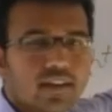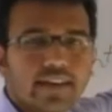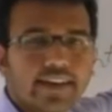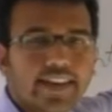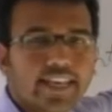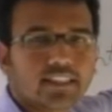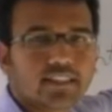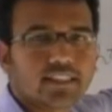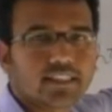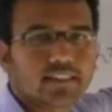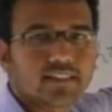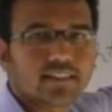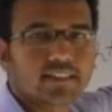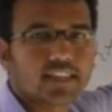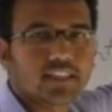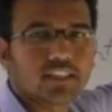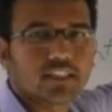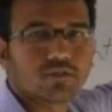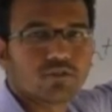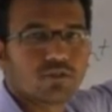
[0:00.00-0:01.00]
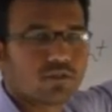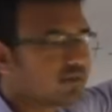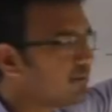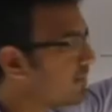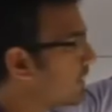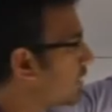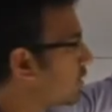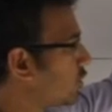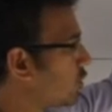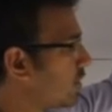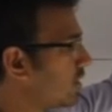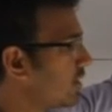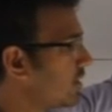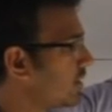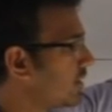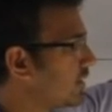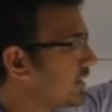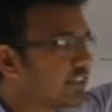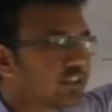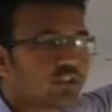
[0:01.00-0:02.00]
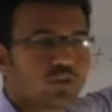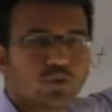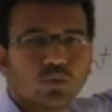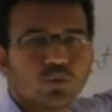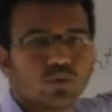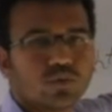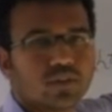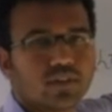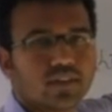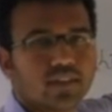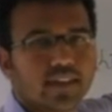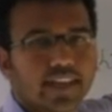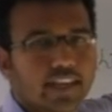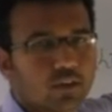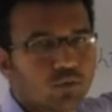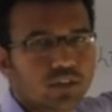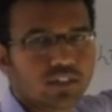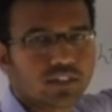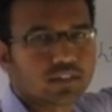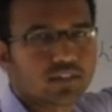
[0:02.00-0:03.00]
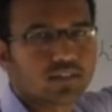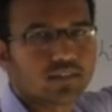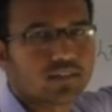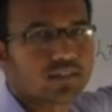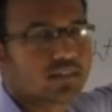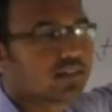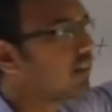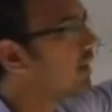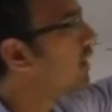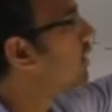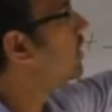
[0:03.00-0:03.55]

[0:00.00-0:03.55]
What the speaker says: next exercises will be based on these two equations.